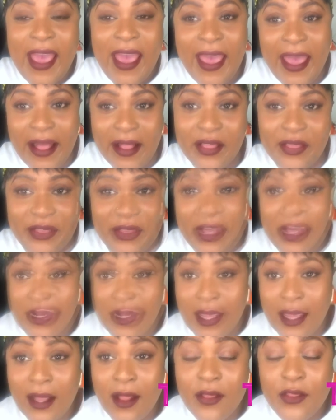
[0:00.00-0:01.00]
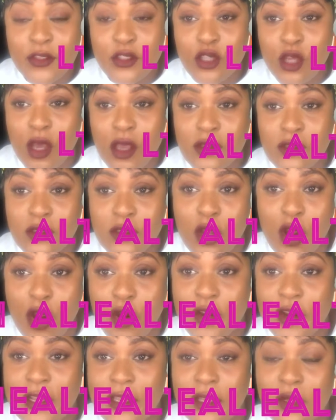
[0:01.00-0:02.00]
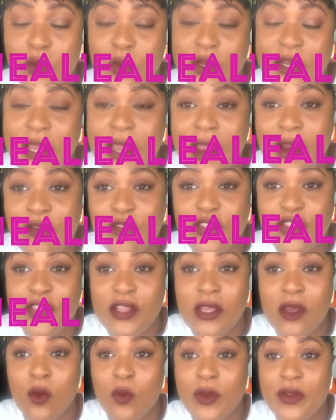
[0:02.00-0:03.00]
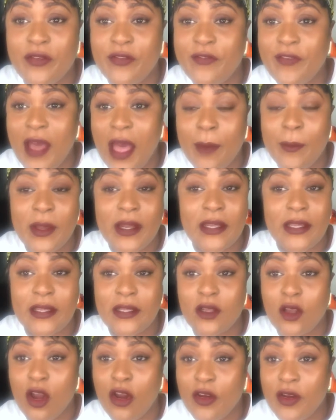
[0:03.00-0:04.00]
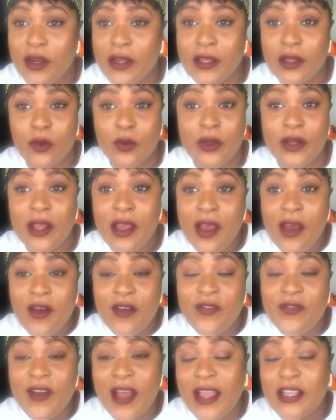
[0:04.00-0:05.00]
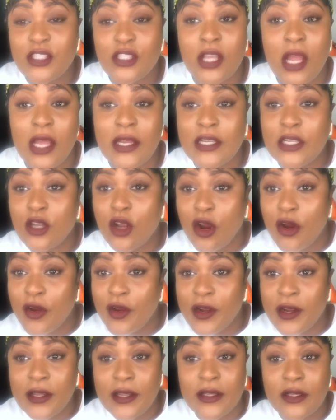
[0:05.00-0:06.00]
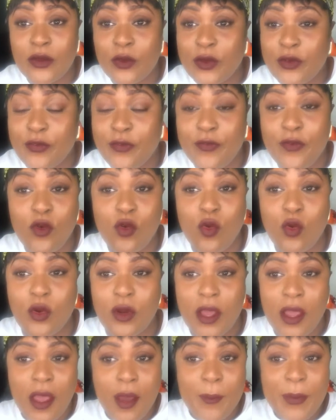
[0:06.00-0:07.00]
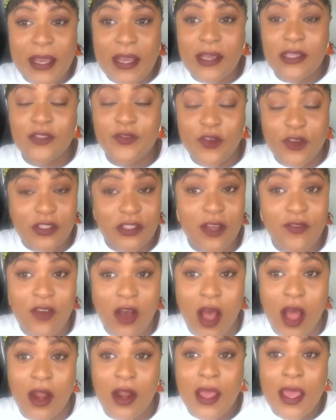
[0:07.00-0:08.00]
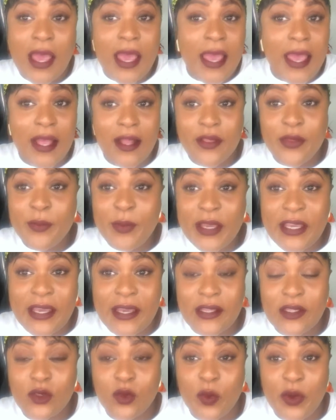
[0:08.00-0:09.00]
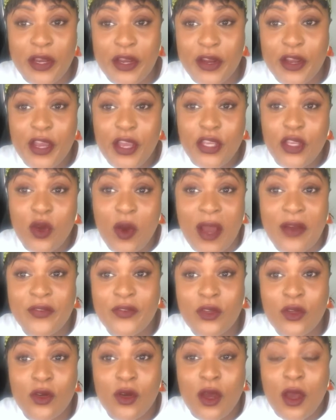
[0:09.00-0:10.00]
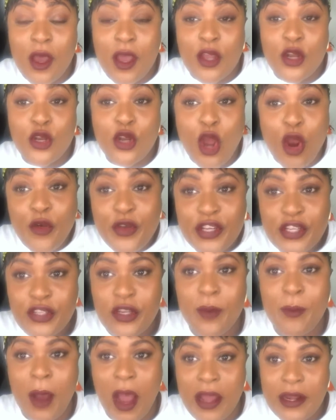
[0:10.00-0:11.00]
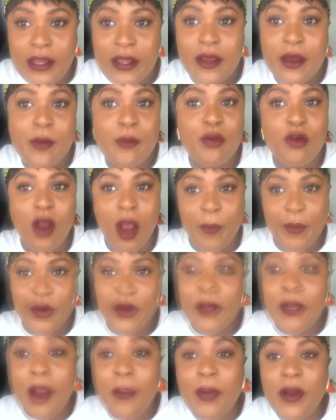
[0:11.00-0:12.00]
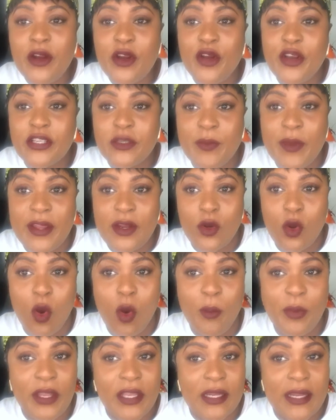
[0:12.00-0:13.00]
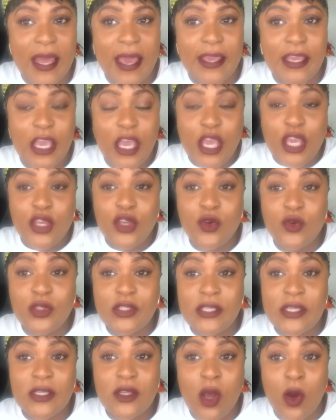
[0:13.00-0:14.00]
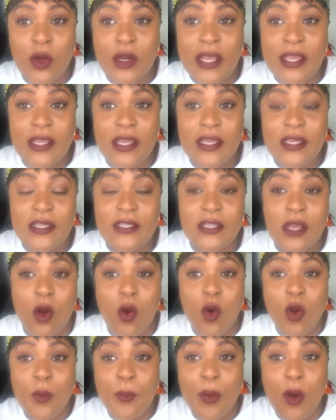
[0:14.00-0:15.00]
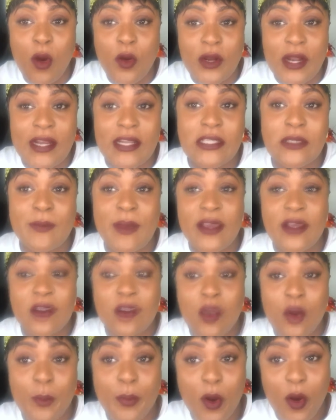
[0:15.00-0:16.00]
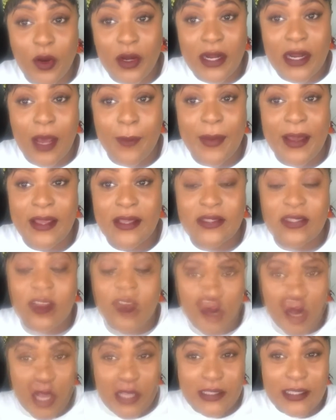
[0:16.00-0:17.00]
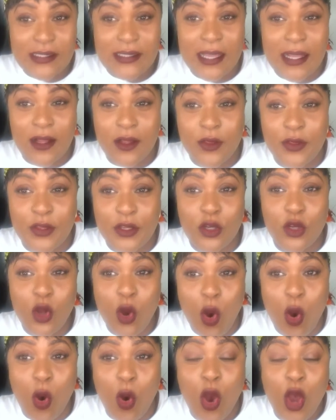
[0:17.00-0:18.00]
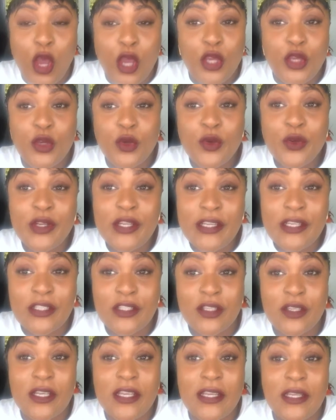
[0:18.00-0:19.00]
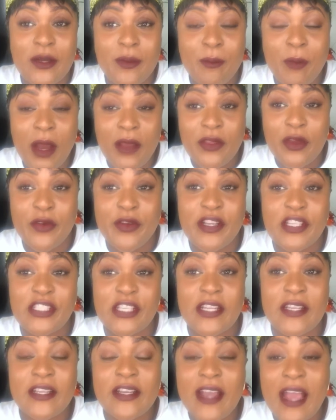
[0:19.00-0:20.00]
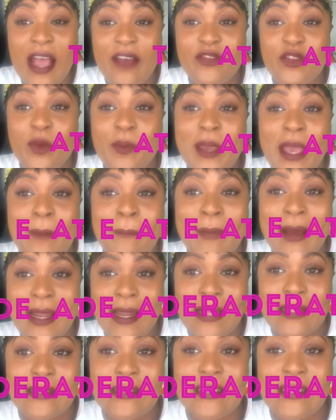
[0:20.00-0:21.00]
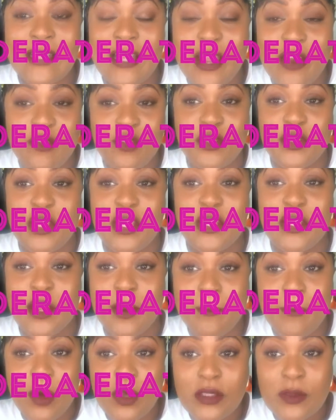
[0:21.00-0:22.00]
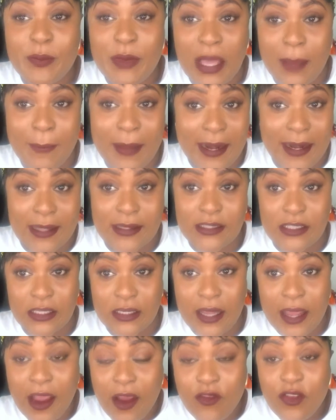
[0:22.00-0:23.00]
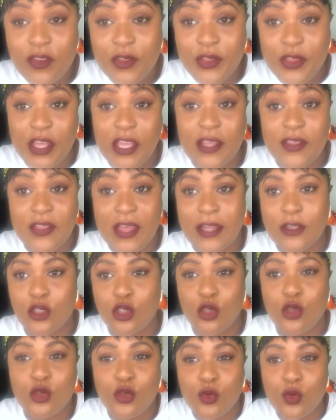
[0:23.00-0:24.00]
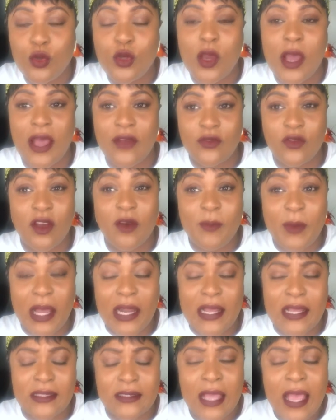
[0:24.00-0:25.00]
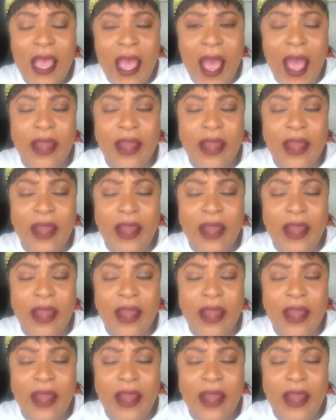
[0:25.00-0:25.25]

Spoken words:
health. And health does correlate with everything, with family, it correlates with fashion, it correlates with food, because first of all, health begins where you have to nourish your body properly. Proper nourishment don't mean like you sit down and you eat a whole pound of this by yourself, a pound of that by yourself, just because it's healthy. No, you need to eat moderation. There have to be a balance in everything. There must be a balance in everything that you do. You have to have balance.